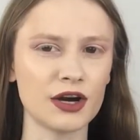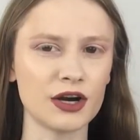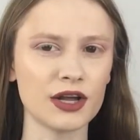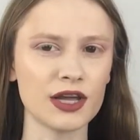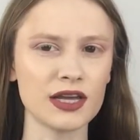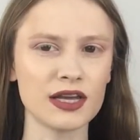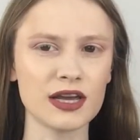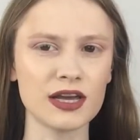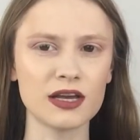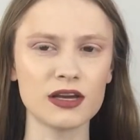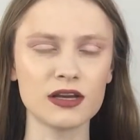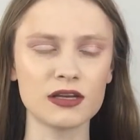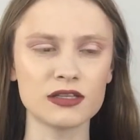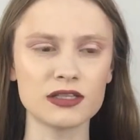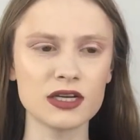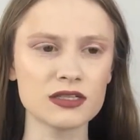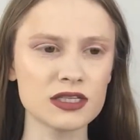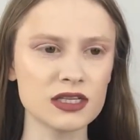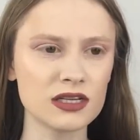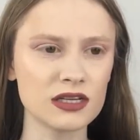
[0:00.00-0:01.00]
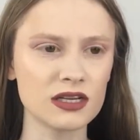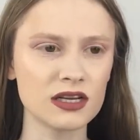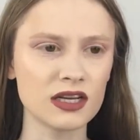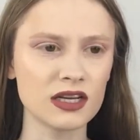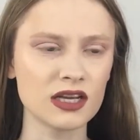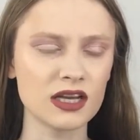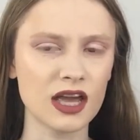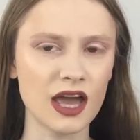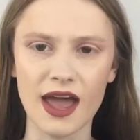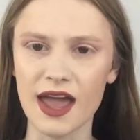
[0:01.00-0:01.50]
Like, it doesn't
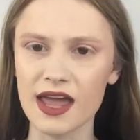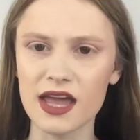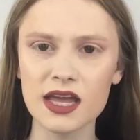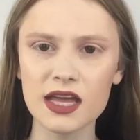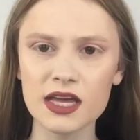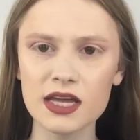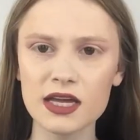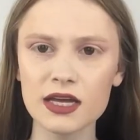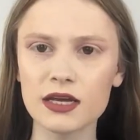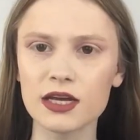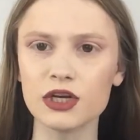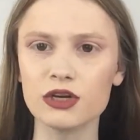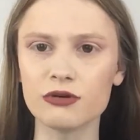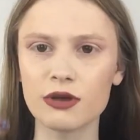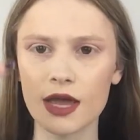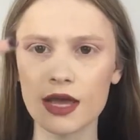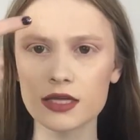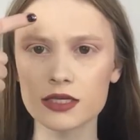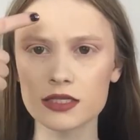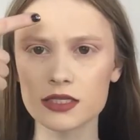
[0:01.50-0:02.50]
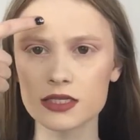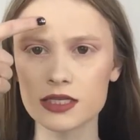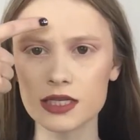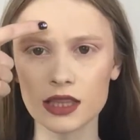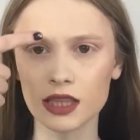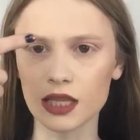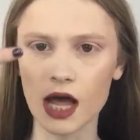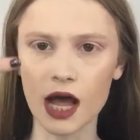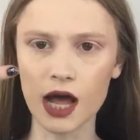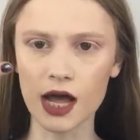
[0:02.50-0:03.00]
cake, and you can't see
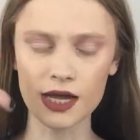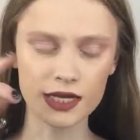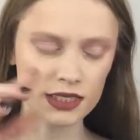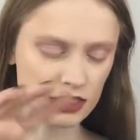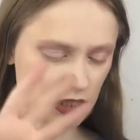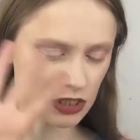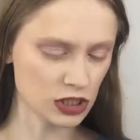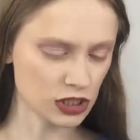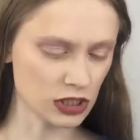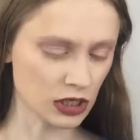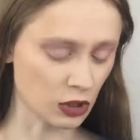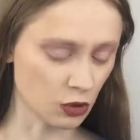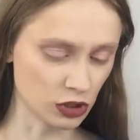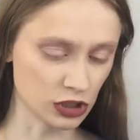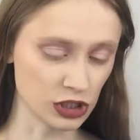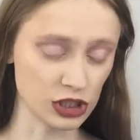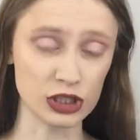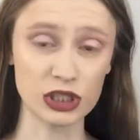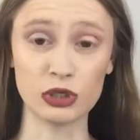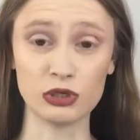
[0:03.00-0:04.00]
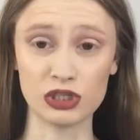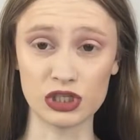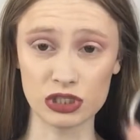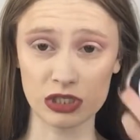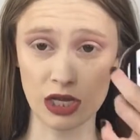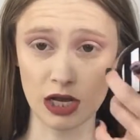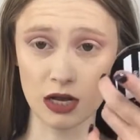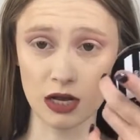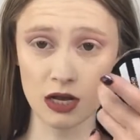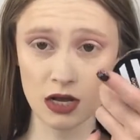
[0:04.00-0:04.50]
lines. It's just a gorgeous
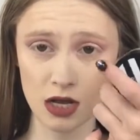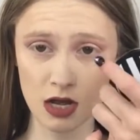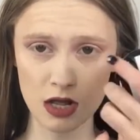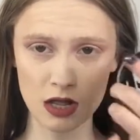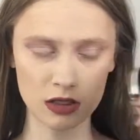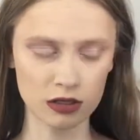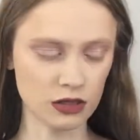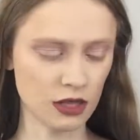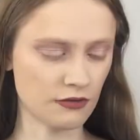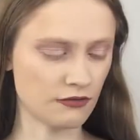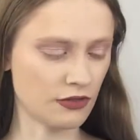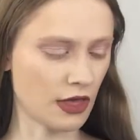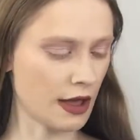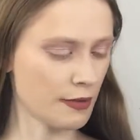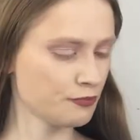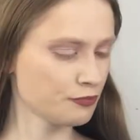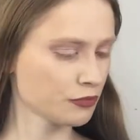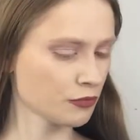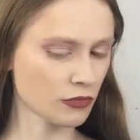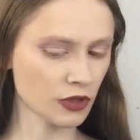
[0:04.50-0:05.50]
thing. Love that.